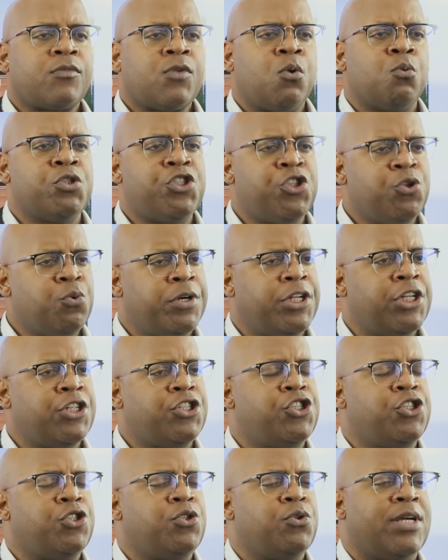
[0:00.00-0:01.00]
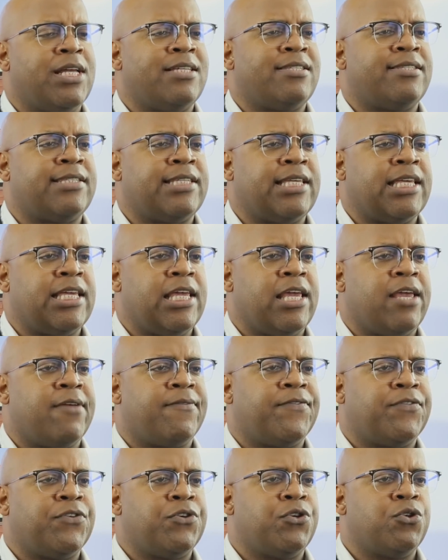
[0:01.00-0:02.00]
what you want to do is see
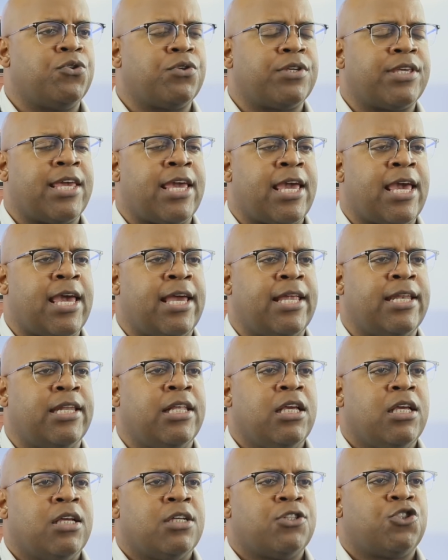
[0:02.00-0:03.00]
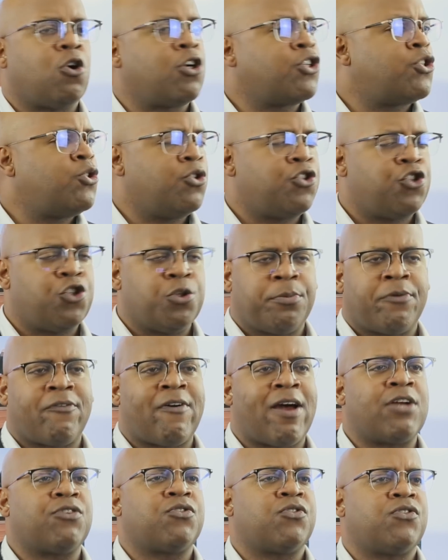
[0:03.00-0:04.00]
if you can talk to a
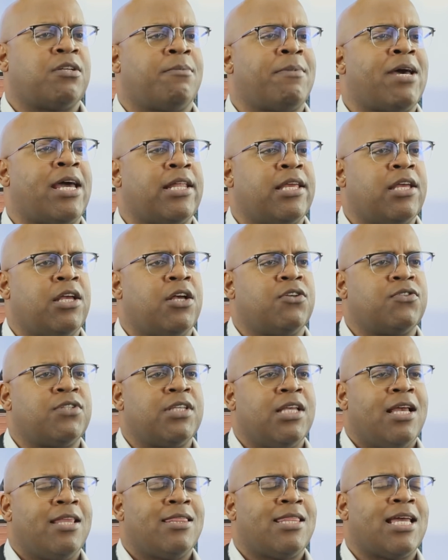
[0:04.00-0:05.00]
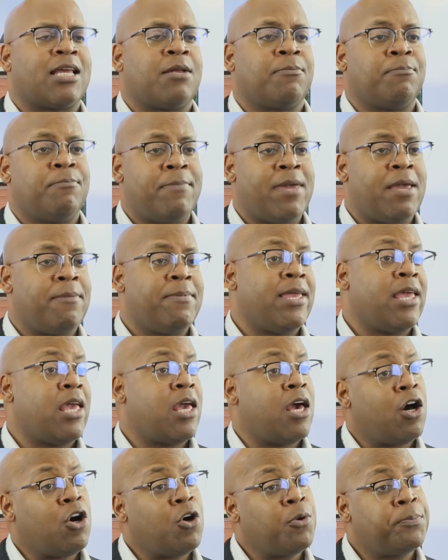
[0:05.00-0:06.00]
supervisor or somebody else that can maybe
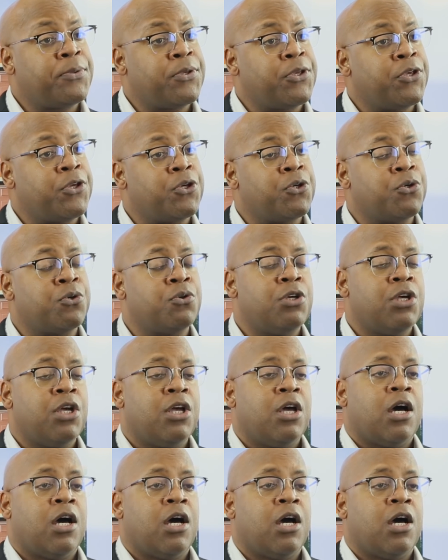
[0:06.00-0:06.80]
help you